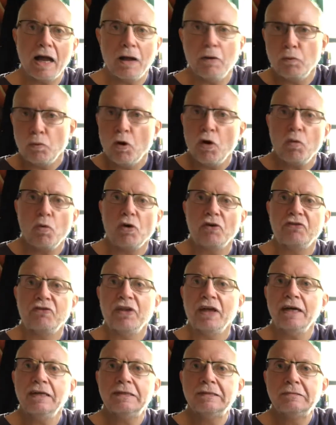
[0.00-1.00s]
what was
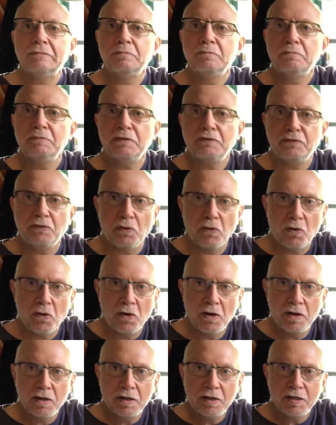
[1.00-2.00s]
there before
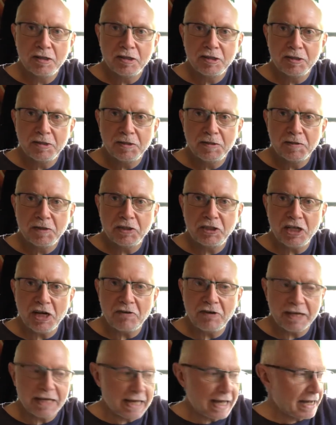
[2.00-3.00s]
the
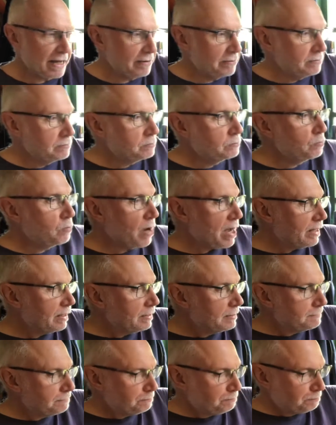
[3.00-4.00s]
jerry can?
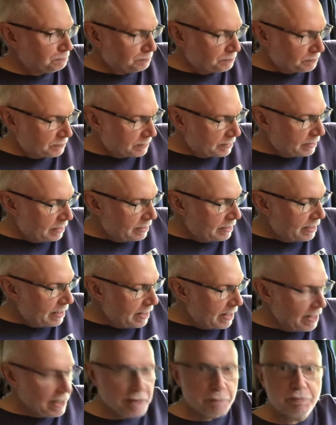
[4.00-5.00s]
Well,
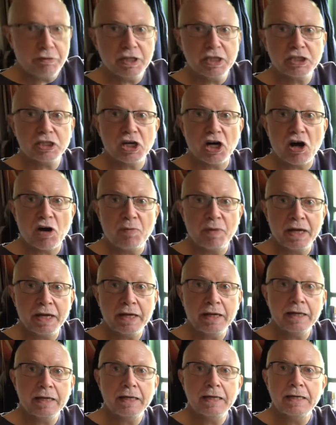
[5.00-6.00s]
in the British
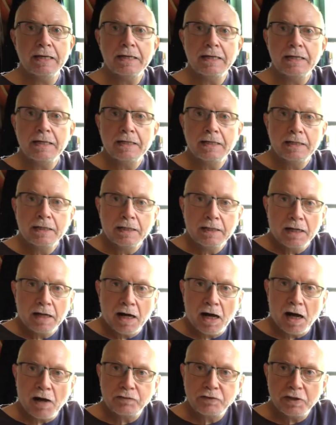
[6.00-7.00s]
Army,
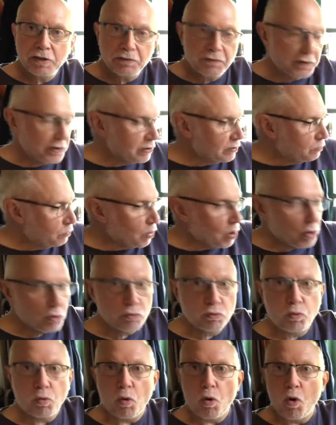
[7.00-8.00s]
after the First
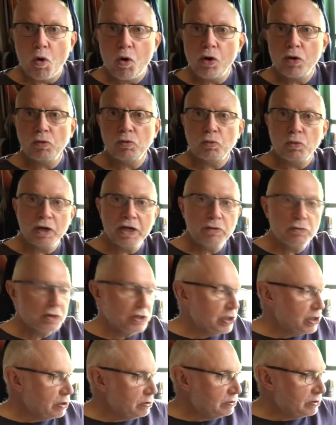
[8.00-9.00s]
World War, we were
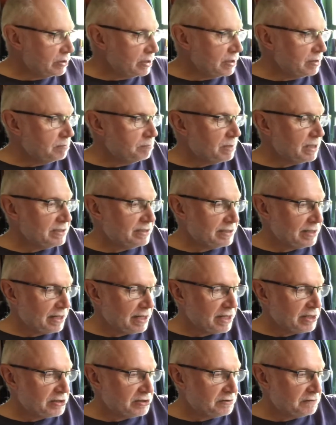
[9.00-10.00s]
using basically
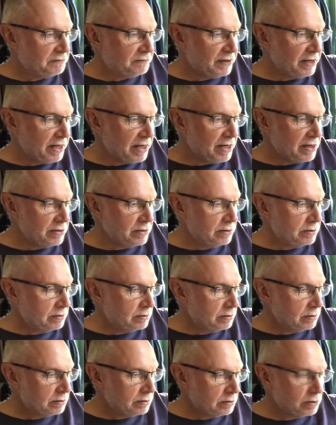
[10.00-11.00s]
a civilian
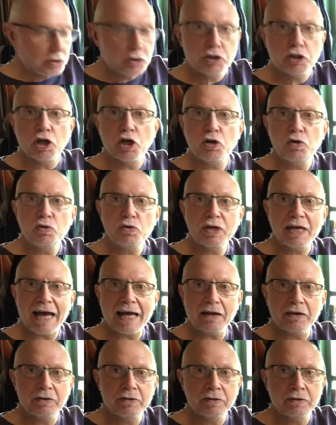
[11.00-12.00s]

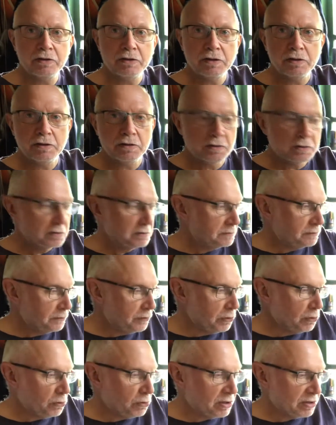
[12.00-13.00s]
2-gallon
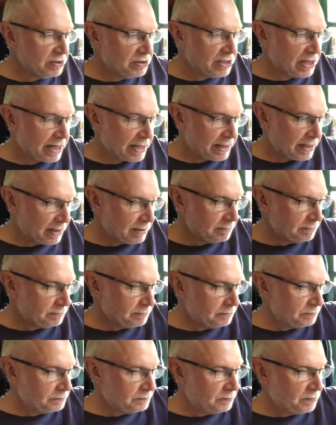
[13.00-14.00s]
fuel container,
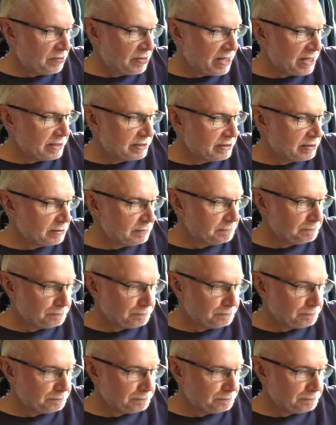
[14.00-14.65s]
this.